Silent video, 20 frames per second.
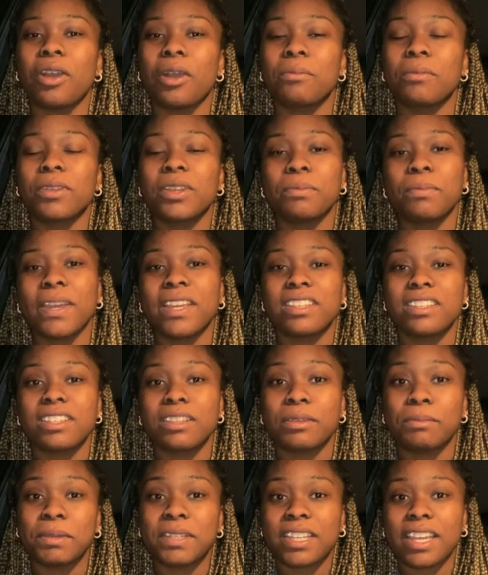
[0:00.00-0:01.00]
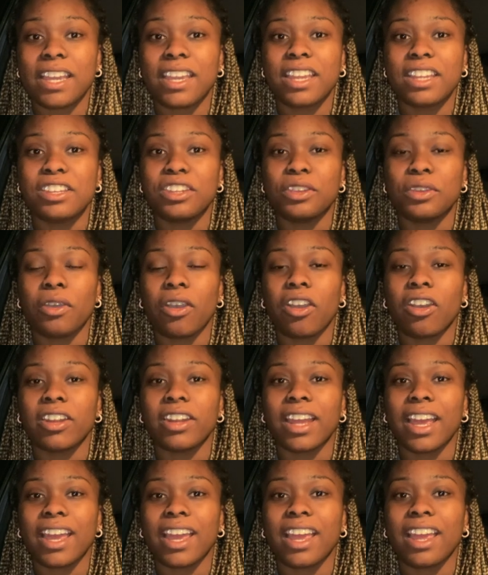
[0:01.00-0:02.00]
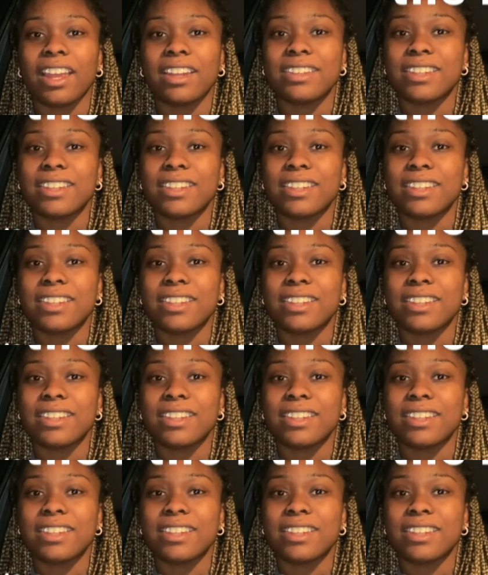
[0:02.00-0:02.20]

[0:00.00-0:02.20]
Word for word: i'm going to basically be taking you on a